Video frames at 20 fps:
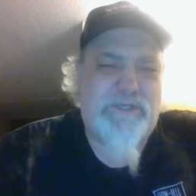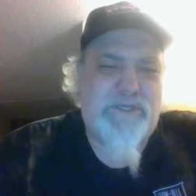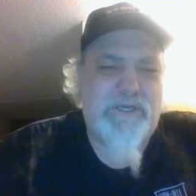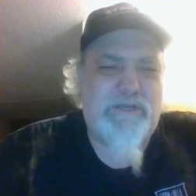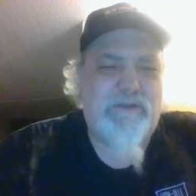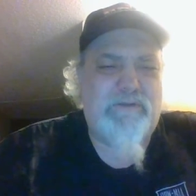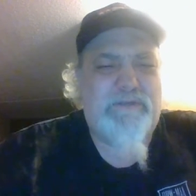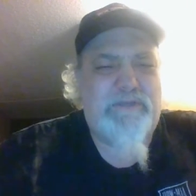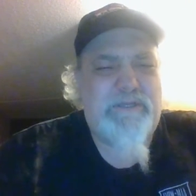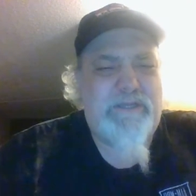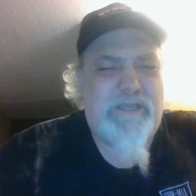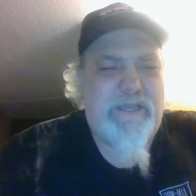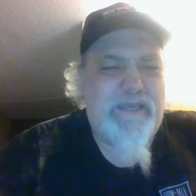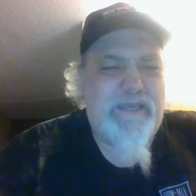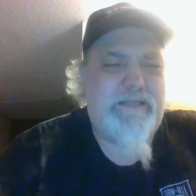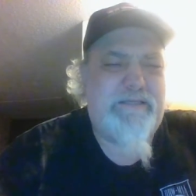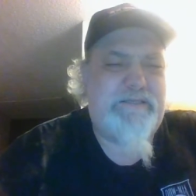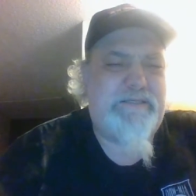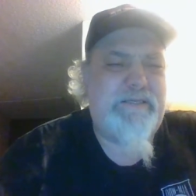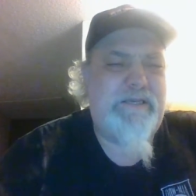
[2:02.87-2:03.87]
child
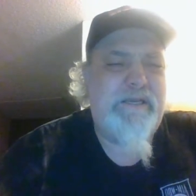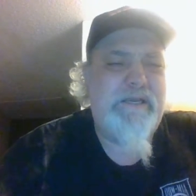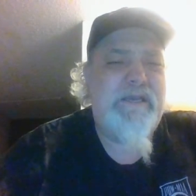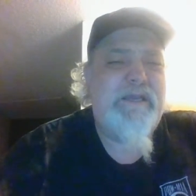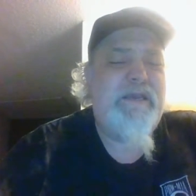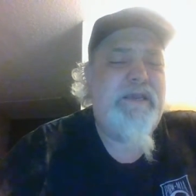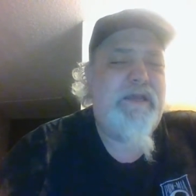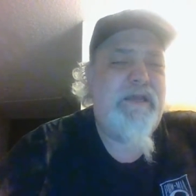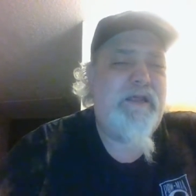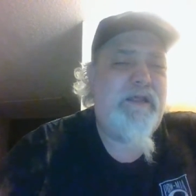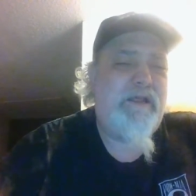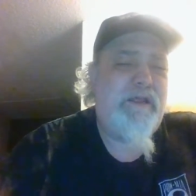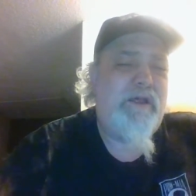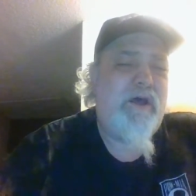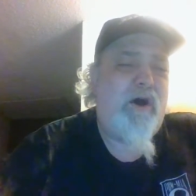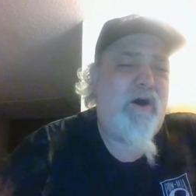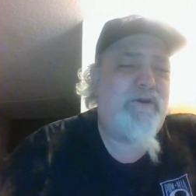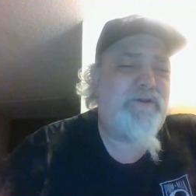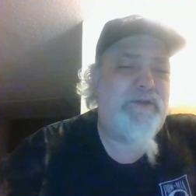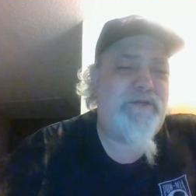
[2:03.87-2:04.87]
kids.
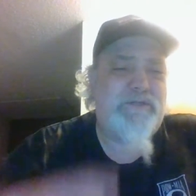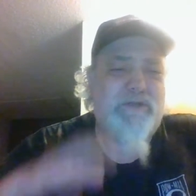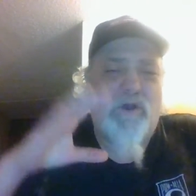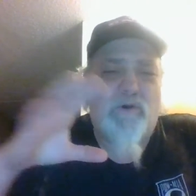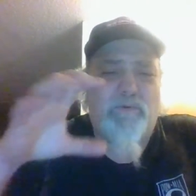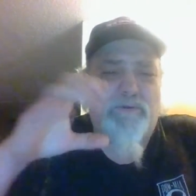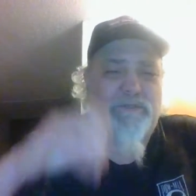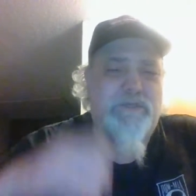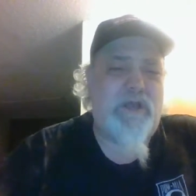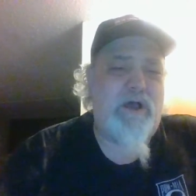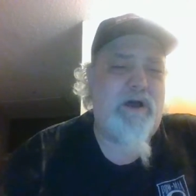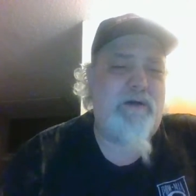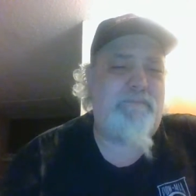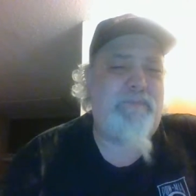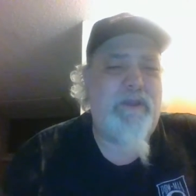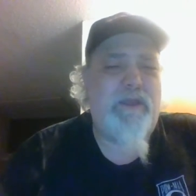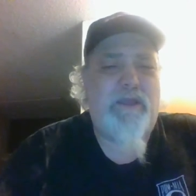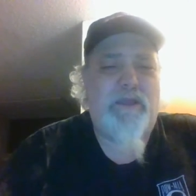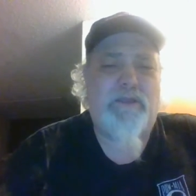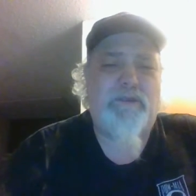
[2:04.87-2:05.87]
All you saw was cop,
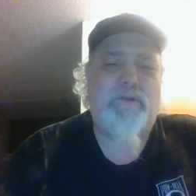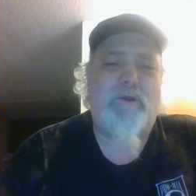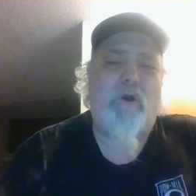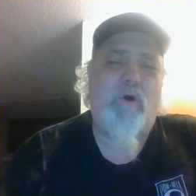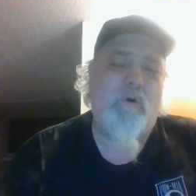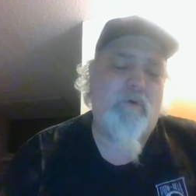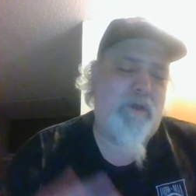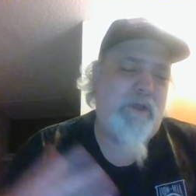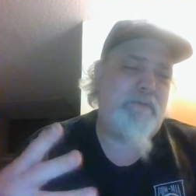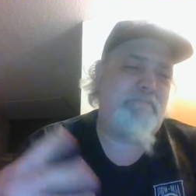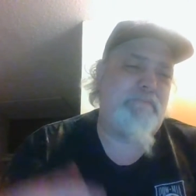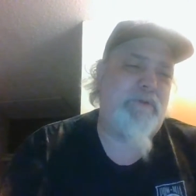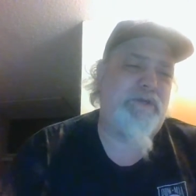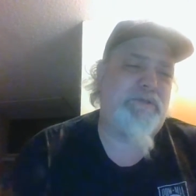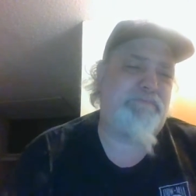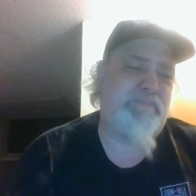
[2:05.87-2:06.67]
and oh, it must